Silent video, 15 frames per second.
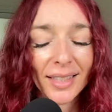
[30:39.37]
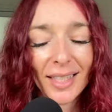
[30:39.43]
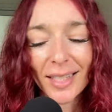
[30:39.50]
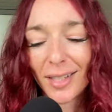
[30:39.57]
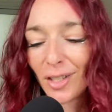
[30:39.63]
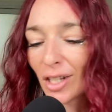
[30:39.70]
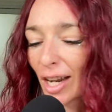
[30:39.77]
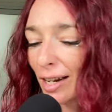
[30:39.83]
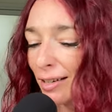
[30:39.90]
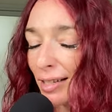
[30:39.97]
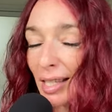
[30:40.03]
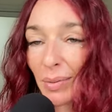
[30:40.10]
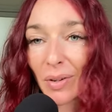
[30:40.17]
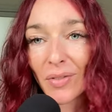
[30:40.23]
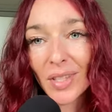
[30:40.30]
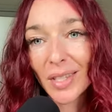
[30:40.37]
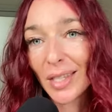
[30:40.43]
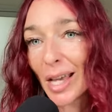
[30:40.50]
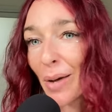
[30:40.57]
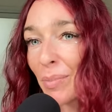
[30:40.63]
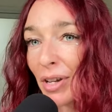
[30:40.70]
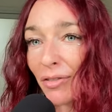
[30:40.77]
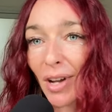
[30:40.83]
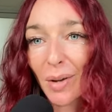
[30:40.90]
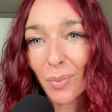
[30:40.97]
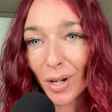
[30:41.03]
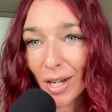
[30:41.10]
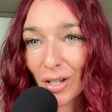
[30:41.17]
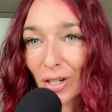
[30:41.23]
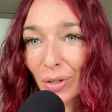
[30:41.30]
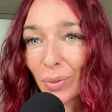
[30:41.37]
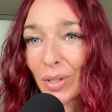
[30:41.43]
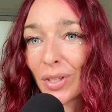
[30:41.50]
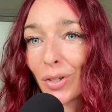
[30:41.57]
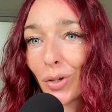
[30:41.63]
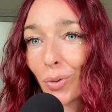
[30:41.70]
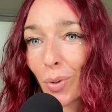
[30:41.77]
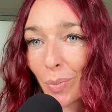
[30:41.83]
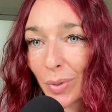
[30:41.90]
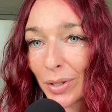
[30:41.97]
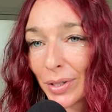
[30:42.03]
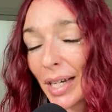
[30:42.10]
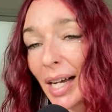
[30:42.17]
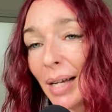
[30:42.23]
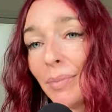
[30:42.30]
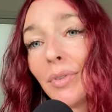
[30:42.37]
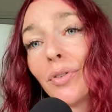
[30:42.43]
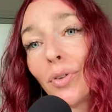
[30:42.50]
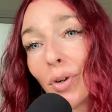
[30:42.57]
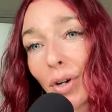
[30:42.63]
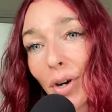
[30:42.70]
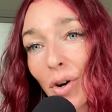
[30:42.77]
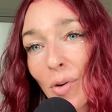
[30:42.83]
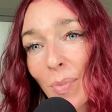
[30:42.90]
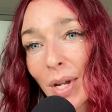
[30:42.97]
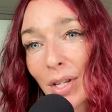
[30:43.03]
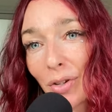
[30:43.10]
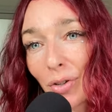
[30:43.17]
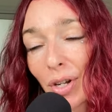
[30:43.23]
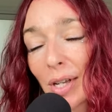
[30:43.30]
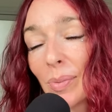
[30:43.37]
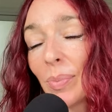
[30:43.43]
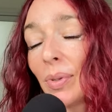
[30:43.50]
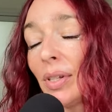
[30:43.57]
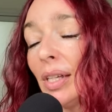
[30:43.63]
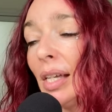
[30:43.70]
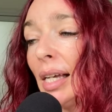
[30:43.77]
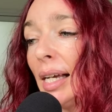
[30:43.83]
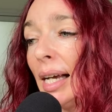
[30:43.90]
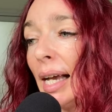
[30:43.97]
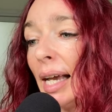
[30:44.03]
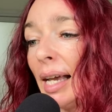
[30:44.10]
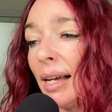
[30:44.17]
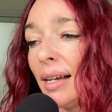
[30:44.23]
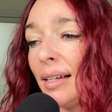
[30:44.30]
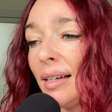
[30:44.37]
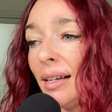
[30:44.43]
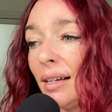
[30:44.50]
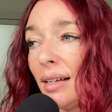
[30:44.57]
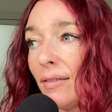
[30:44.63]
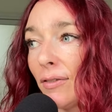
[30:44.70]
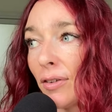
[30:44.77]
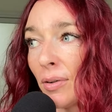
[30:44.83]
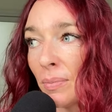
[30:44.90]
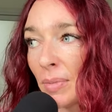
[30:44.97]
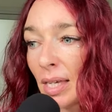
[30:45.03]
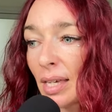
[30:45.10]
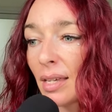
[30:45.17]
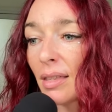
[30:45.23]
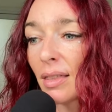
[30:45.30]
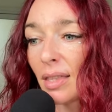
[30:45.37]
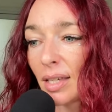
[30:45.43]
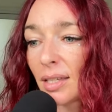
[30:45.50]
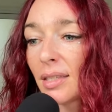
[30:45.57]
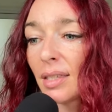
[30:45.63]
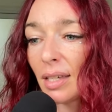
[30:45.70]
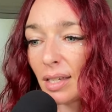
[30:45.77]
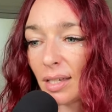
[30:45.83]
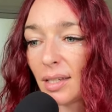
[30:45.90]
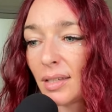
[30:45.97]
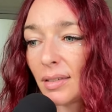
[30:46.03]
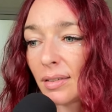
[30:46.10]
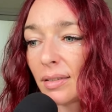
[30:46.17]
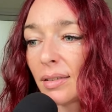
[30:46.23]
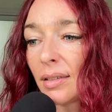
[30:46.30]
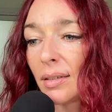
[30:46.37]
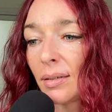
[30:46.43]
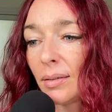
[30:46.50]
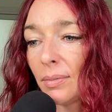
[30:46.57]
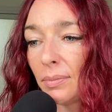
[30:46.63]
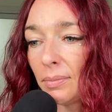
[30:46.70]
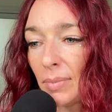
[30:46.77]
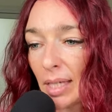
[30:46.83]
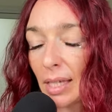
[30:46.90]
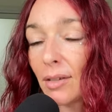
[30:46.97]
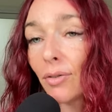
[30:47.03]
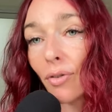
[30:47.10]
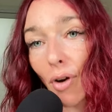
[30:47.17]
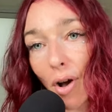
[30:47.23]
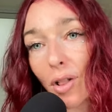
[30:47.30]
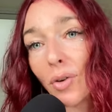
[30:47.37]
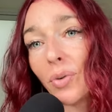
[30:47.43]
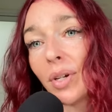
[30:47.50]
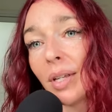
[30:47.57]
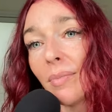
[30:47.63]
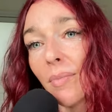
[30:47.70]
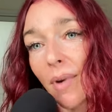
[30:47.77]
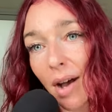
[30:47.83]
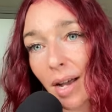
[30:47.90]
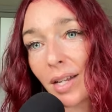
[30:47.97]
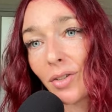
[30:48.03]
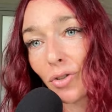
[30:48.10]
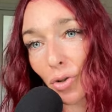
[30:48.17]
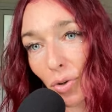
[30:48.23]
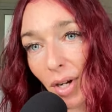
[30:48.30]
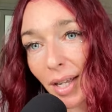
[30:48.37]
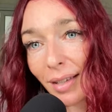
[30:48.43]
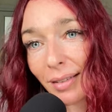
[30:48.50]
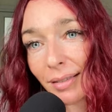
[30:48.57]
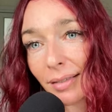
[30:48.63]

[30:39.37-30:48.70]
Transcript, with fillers: just share some of this yummy vibration with you one more time before I go on my trip. And for me, this is me following my joy.